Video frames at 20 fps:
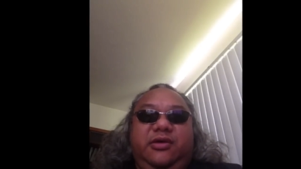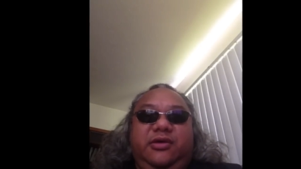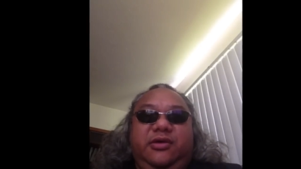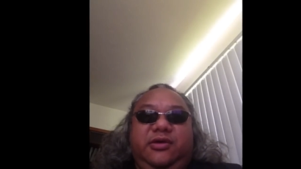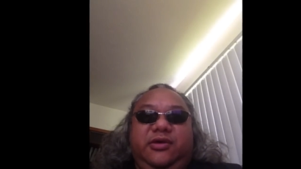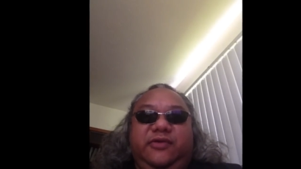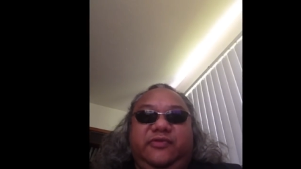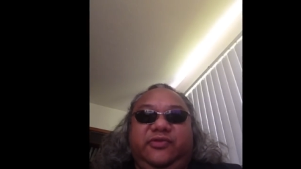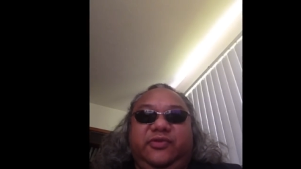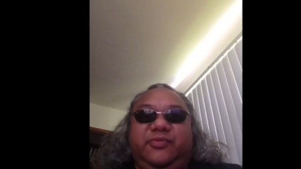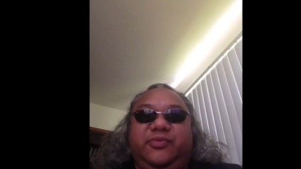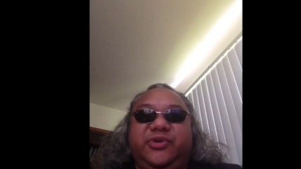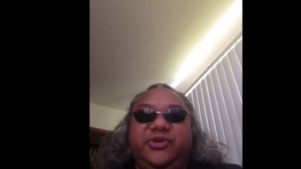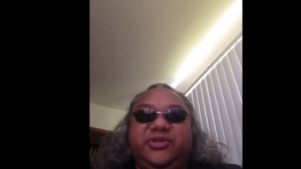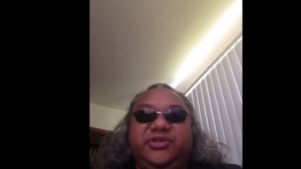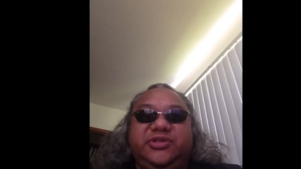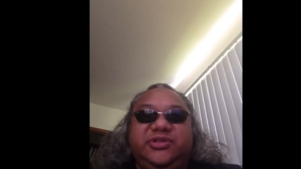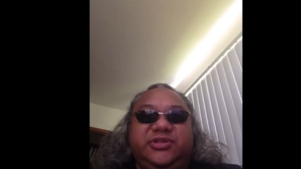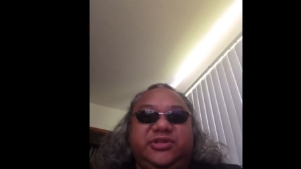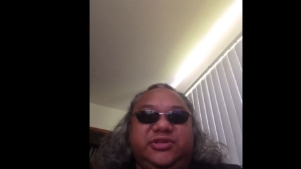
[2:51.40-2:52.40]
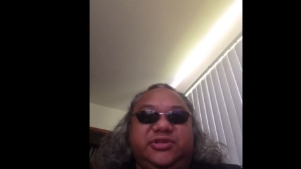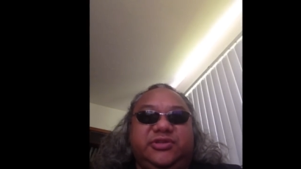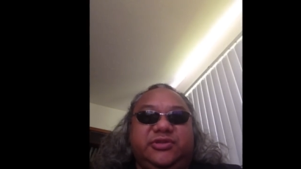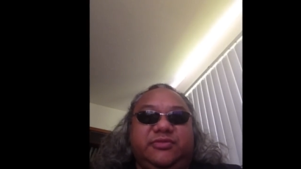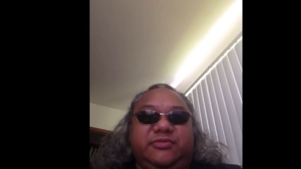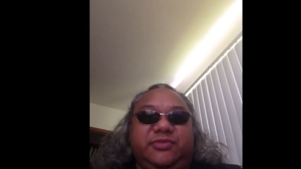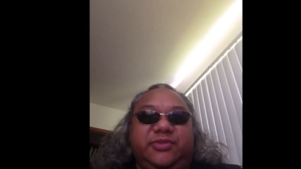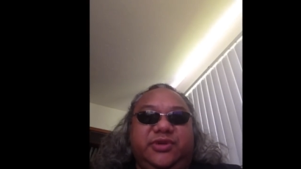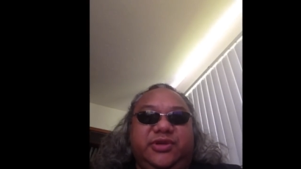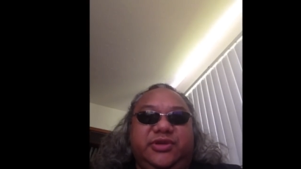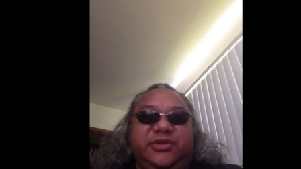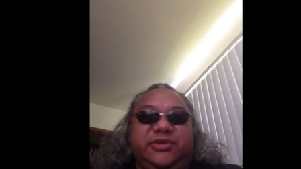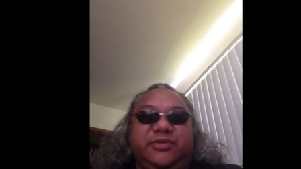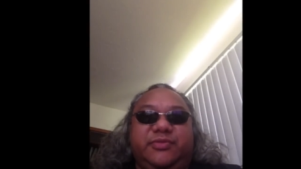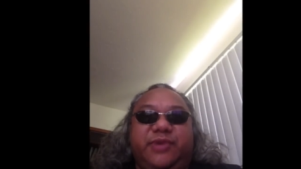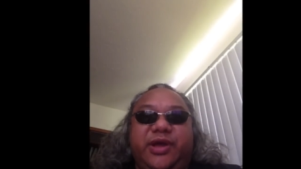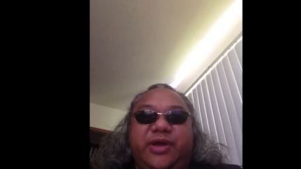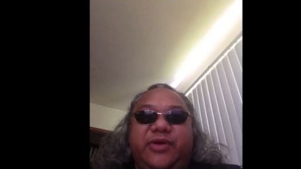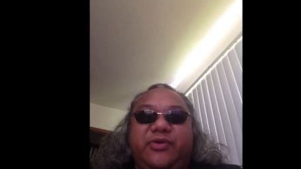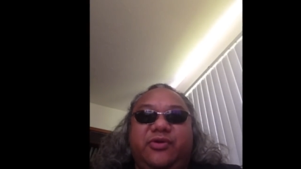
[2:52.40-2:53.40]
If the prison system is
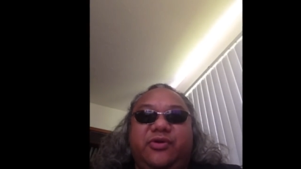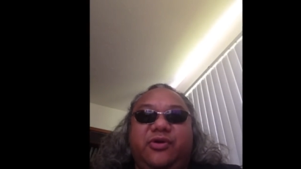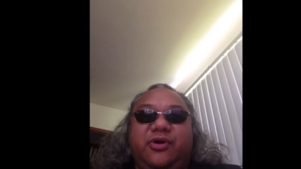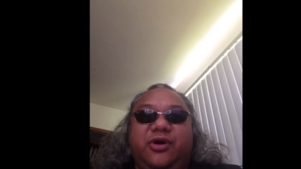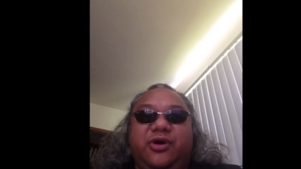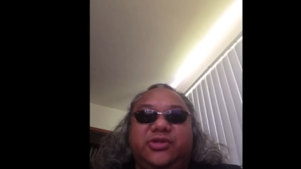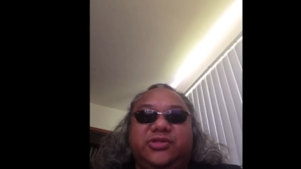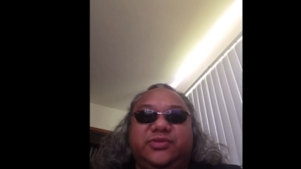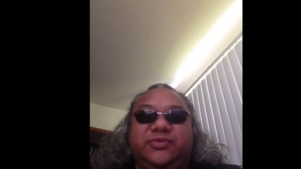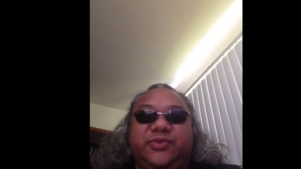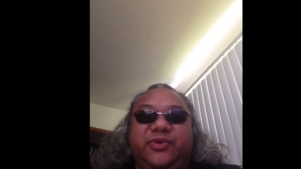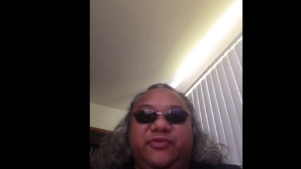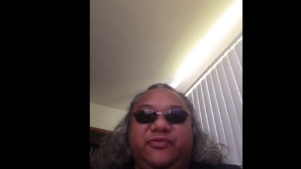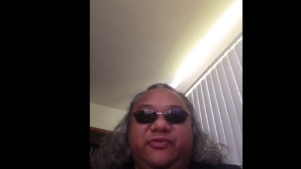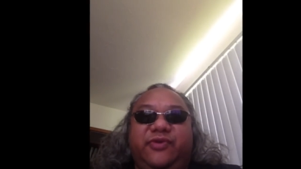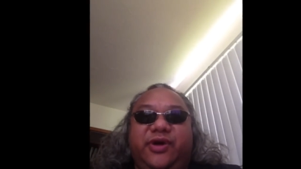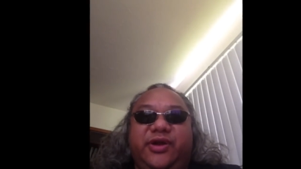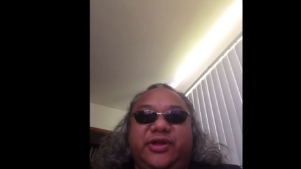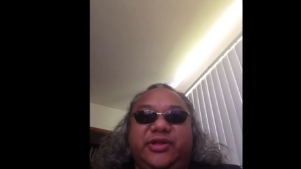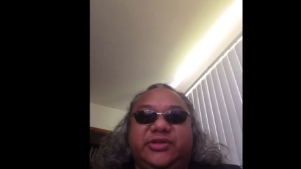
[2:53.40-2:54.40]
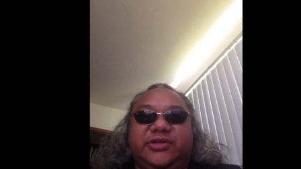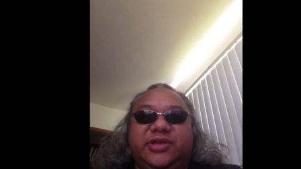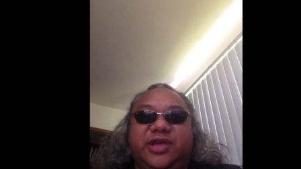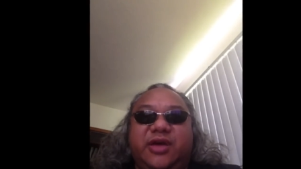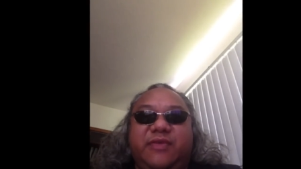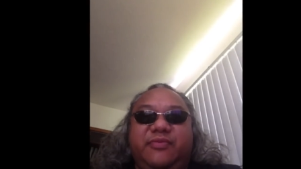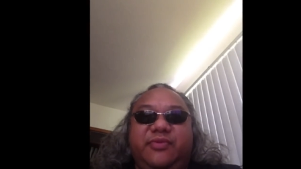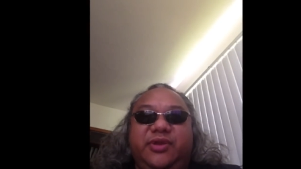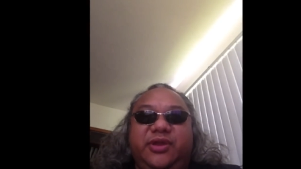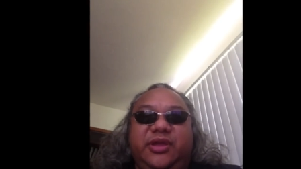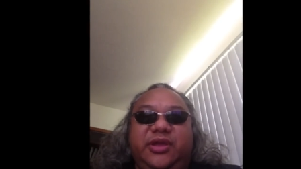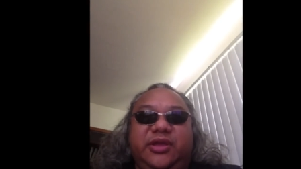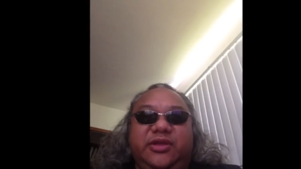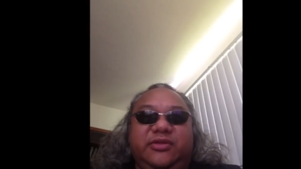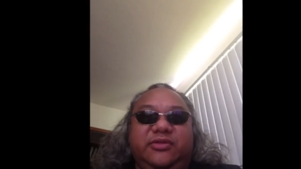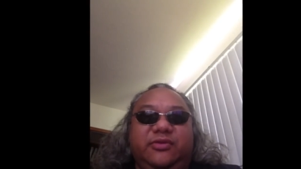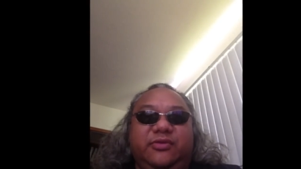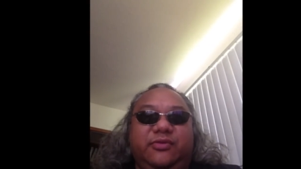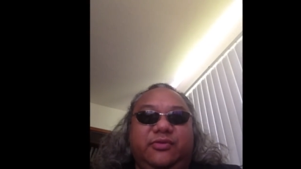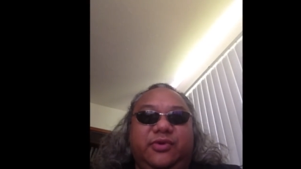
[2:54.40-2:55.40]
a microcosm of what is happening
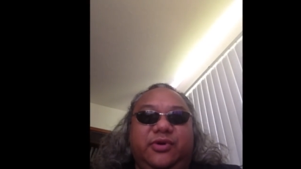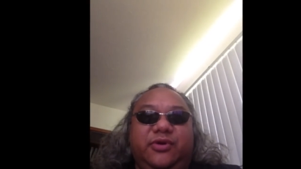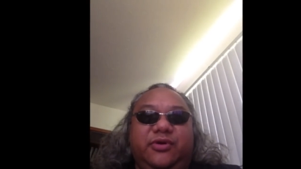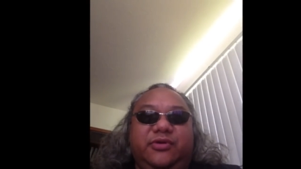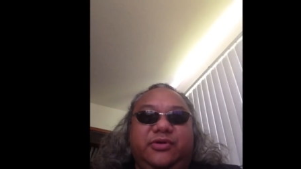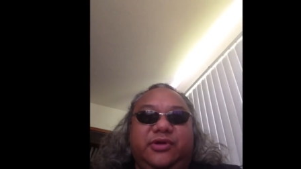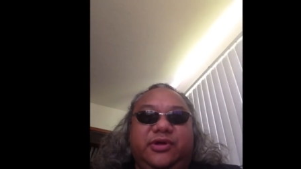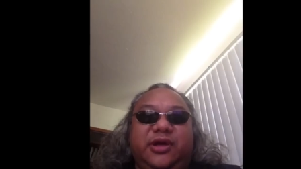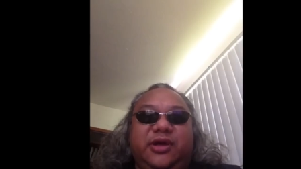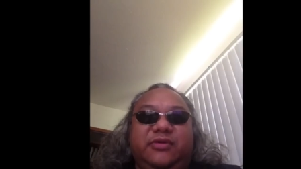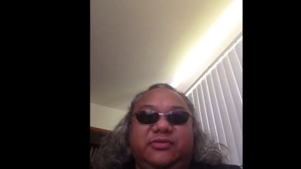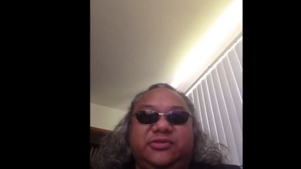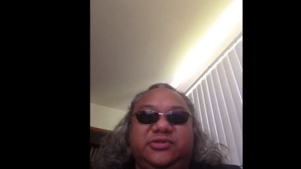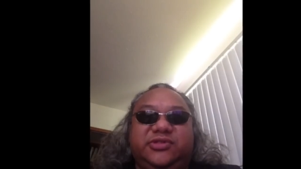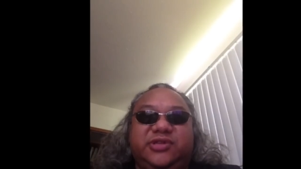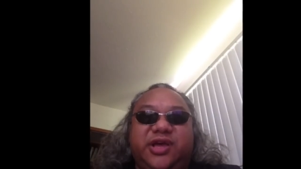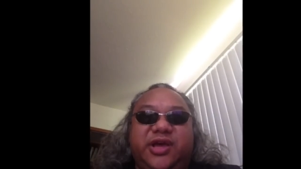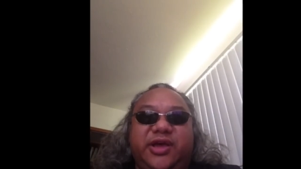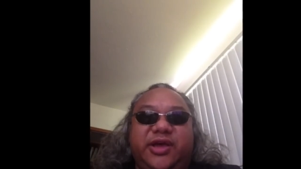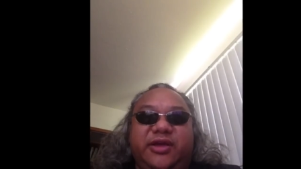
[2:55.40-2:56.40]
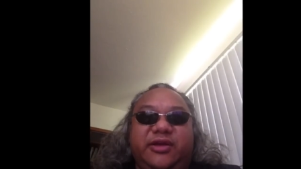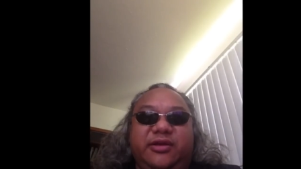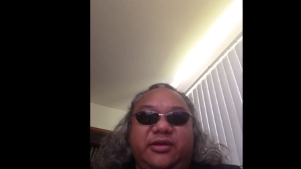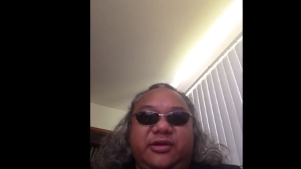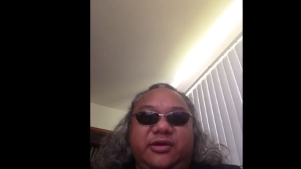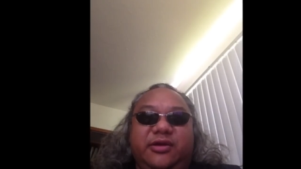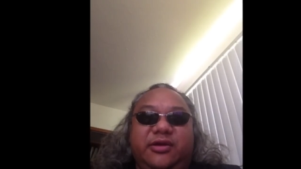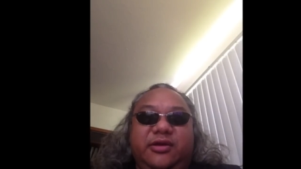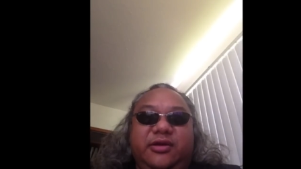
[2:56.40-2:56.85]
in the world outside,